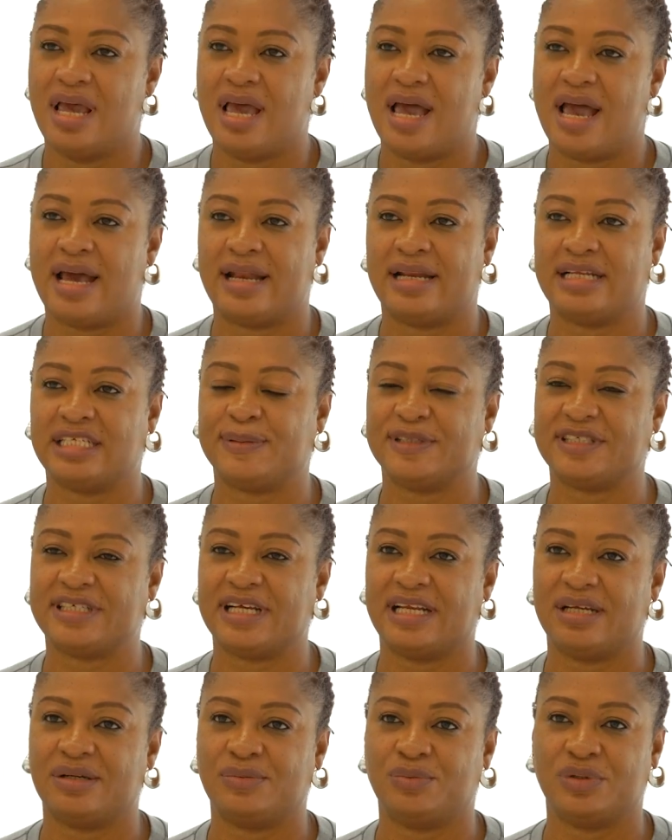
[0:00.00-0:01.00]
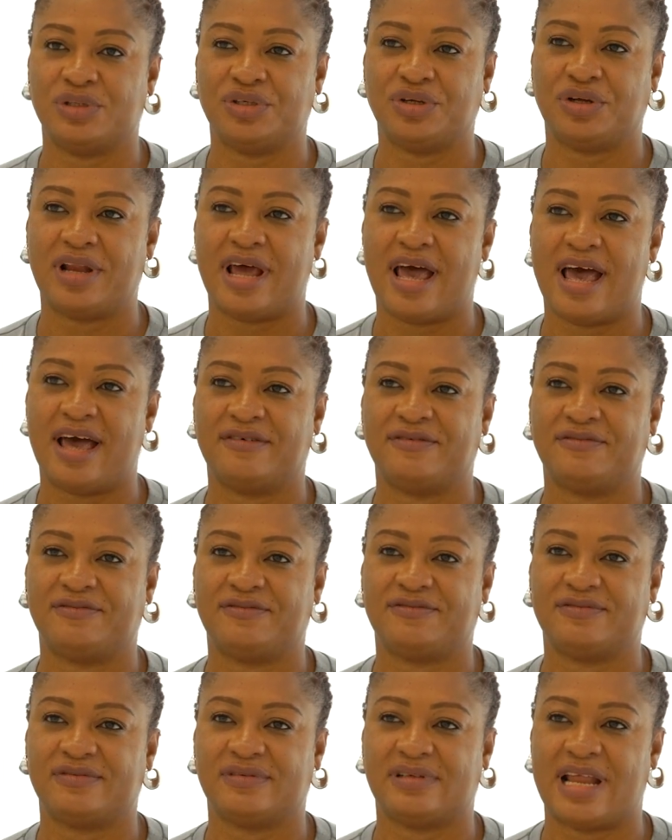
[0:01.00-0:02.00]
and especially we don't
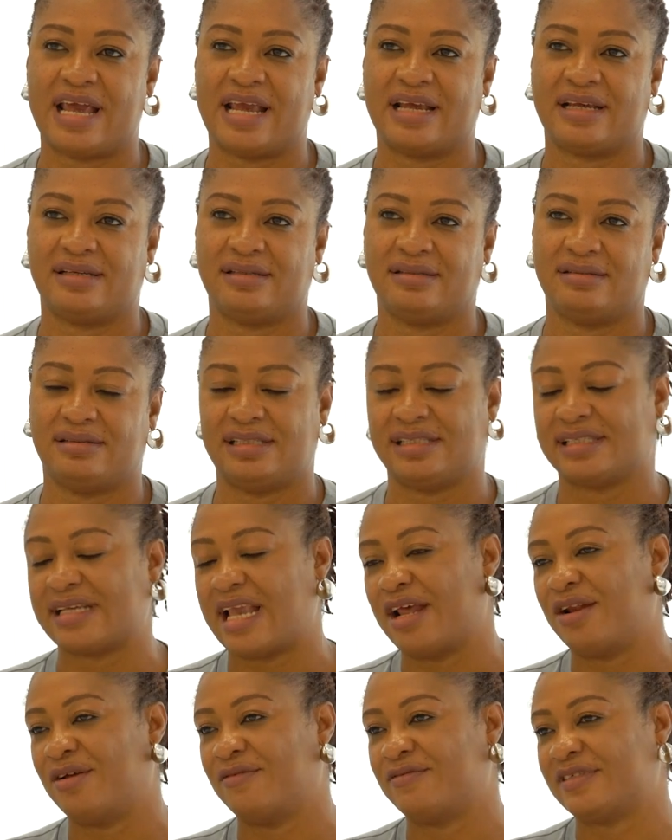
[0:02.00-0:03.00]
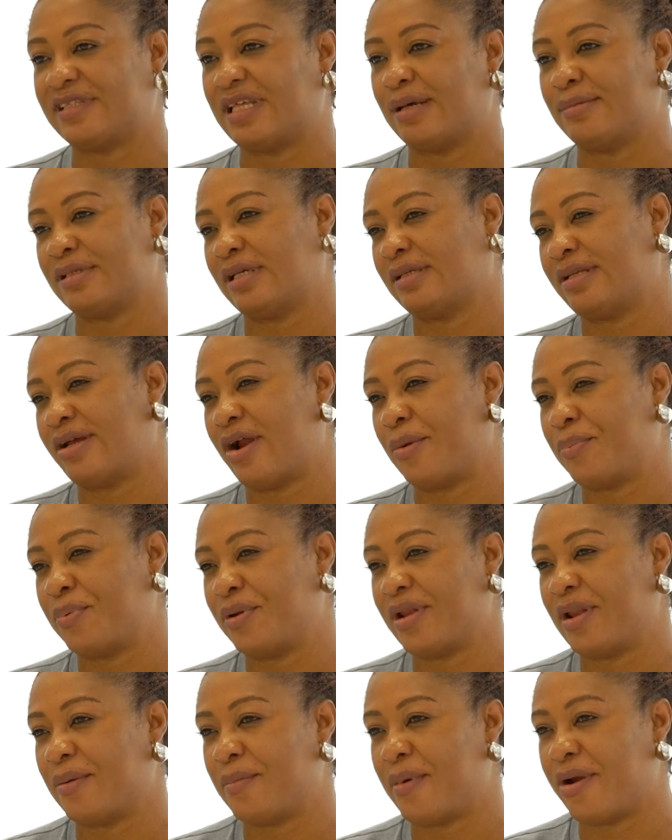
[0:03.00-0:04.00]
have like this kind of stem cell therapy
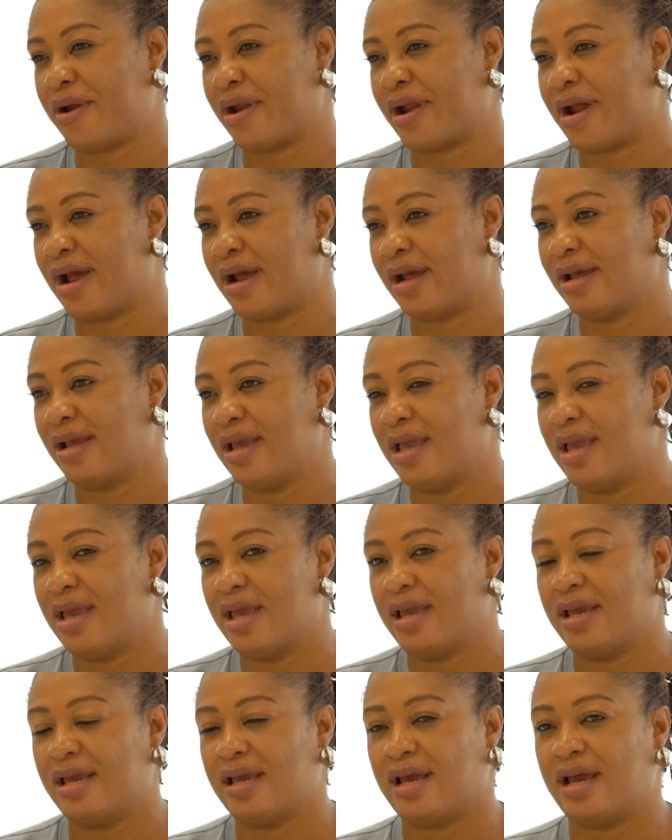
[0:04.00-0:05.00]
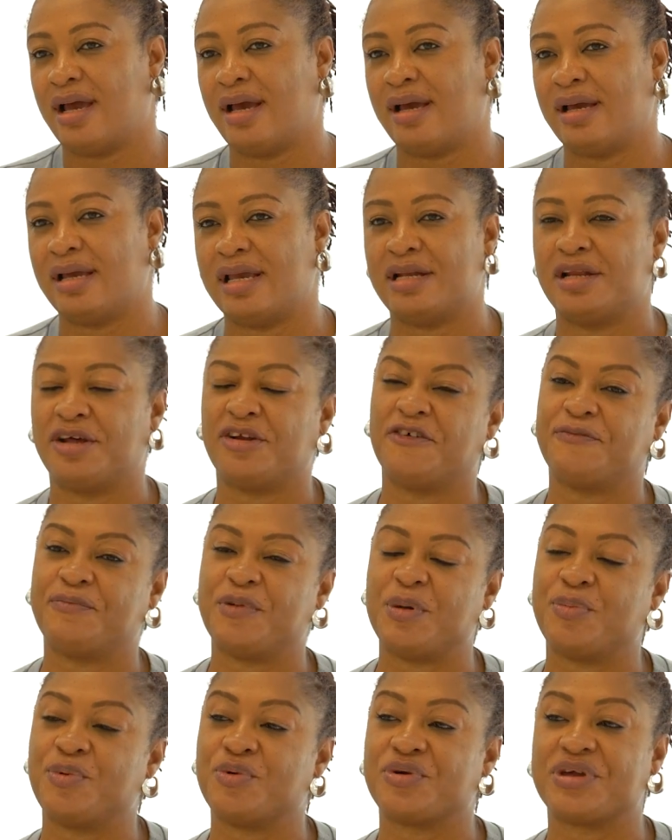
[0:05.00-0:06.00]
in America, mm -hmm. uh, a lot of
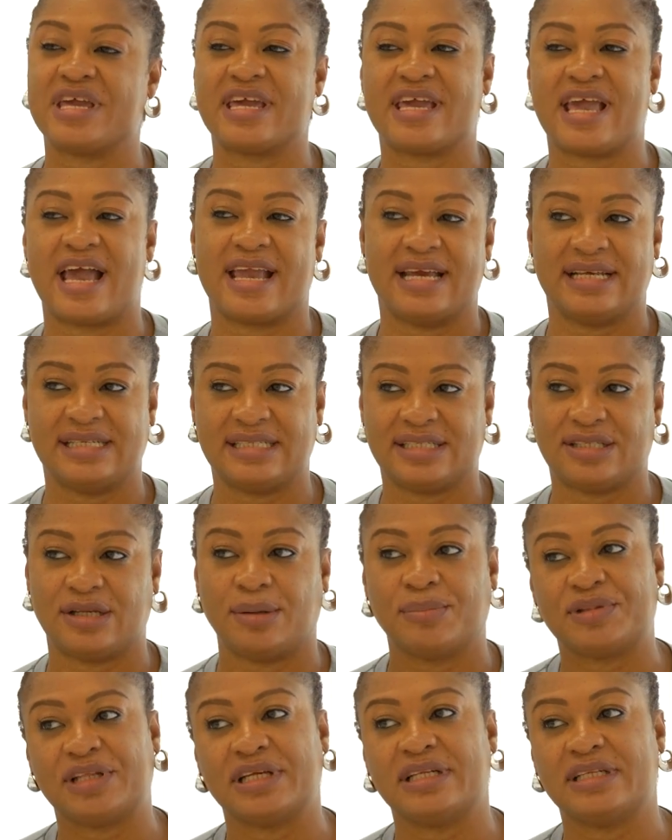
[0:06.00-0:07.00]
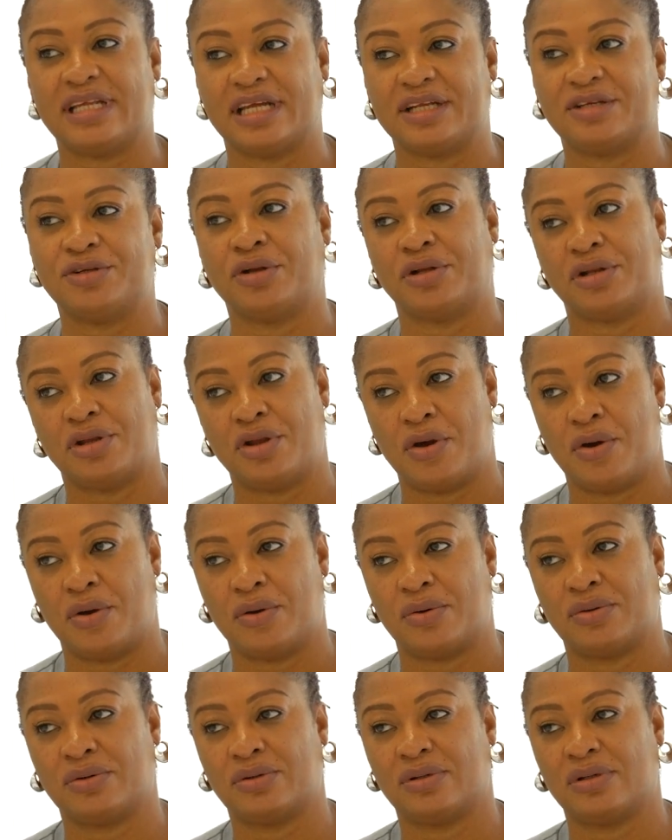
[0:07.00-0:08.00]
people kick against something they don't know.
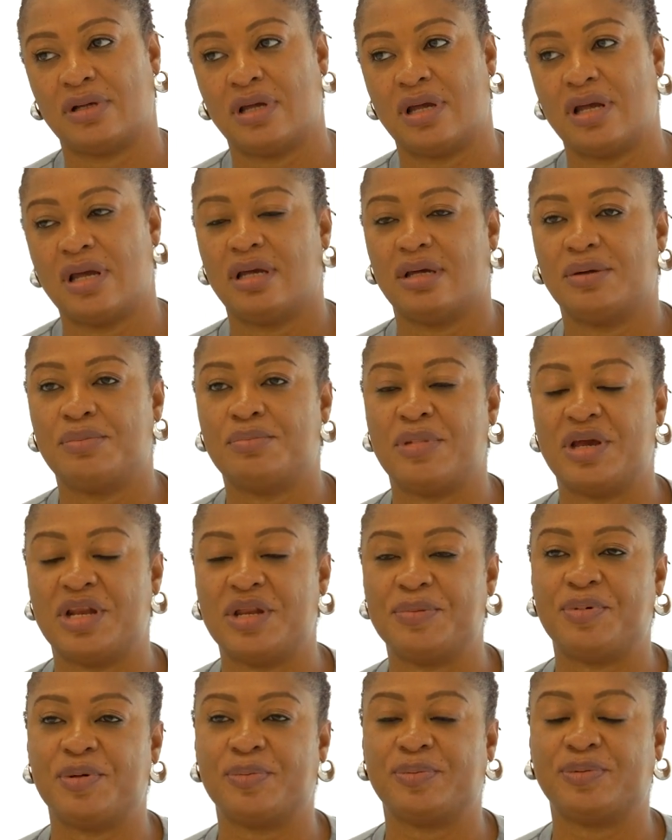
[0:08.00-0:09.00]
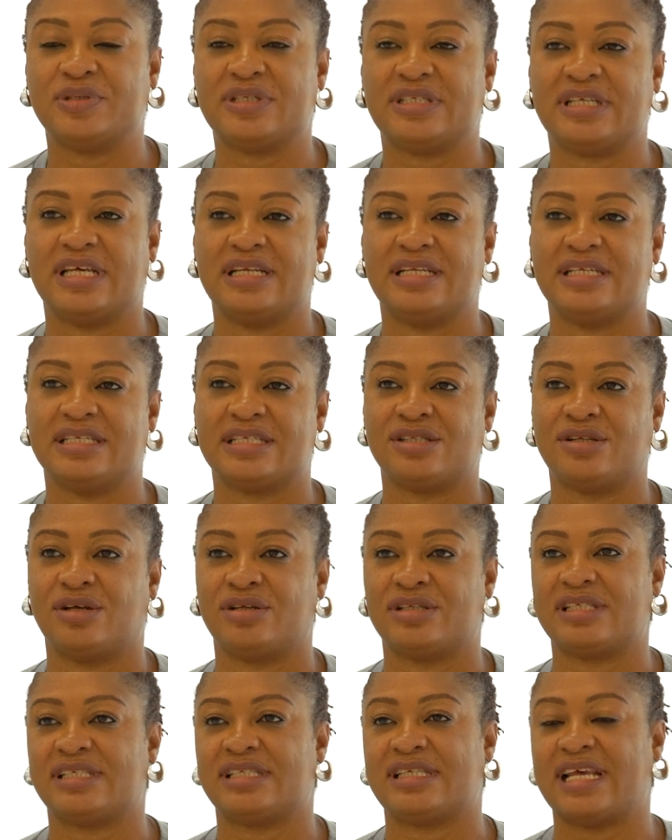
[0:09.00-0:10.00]
Mm -hmm. Many people say it is
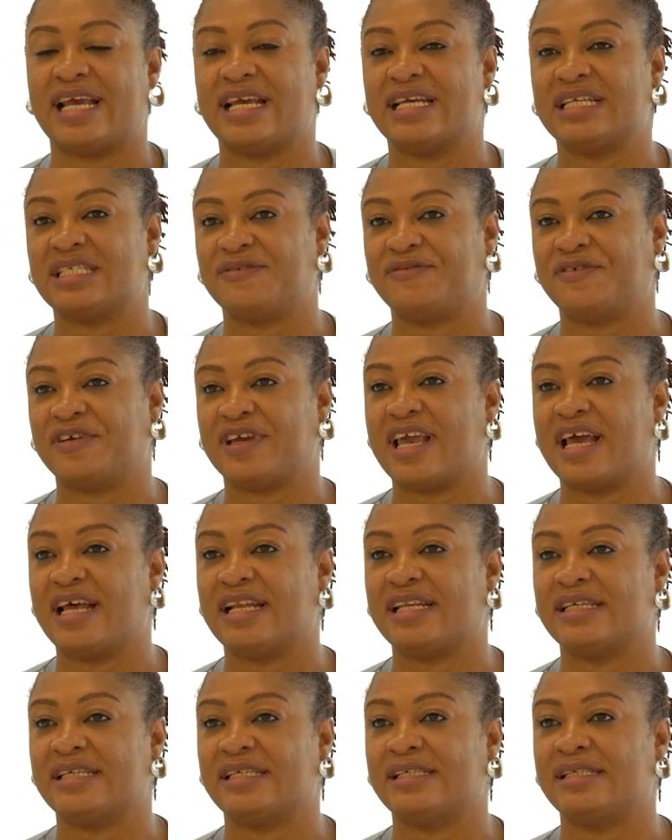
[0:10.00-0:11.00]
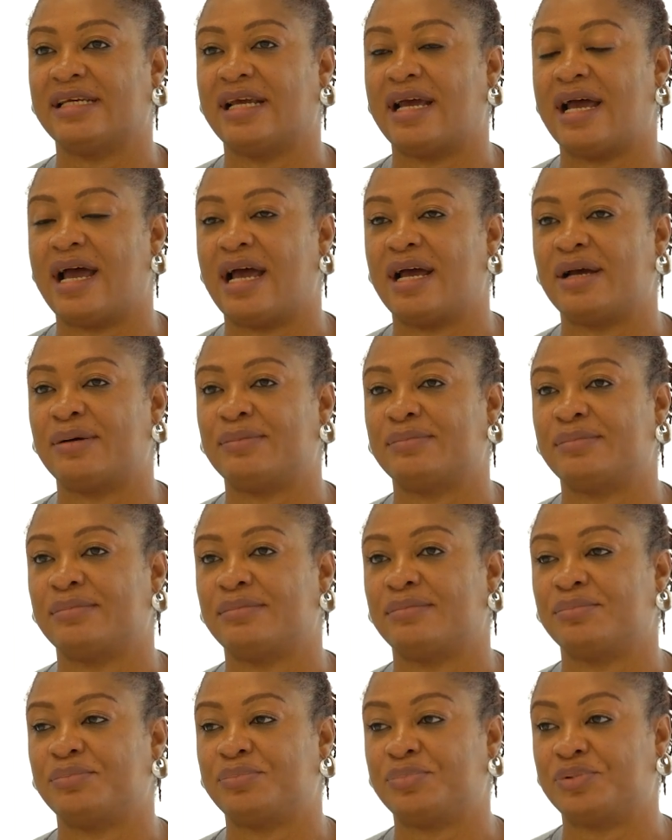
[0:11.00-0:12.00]
not scientifically um,
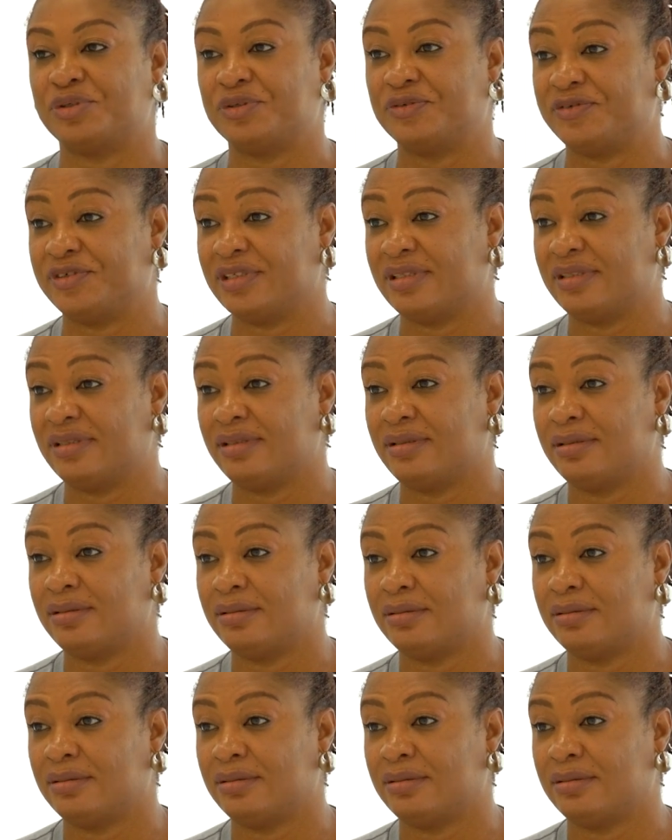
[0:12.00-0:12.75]
proven,